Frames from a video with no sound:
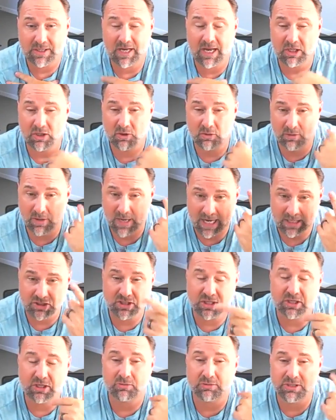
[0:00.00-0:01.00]
And you actually
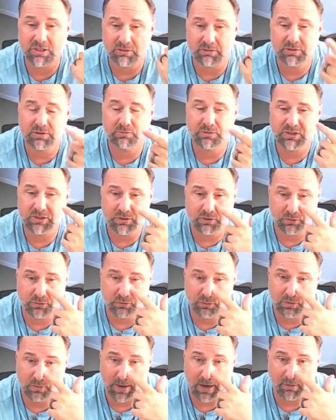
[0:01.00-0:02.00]
increase your intuition through
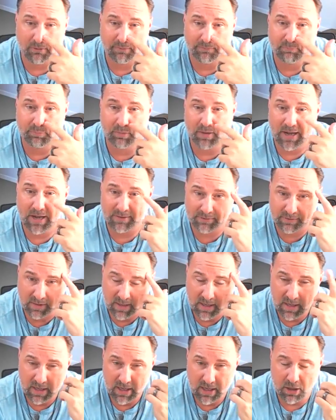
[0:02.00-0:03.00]
the power of breath
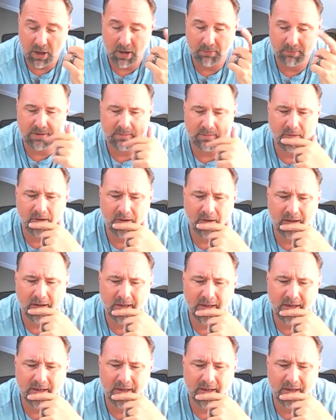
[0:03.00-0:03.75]
and calming the mind.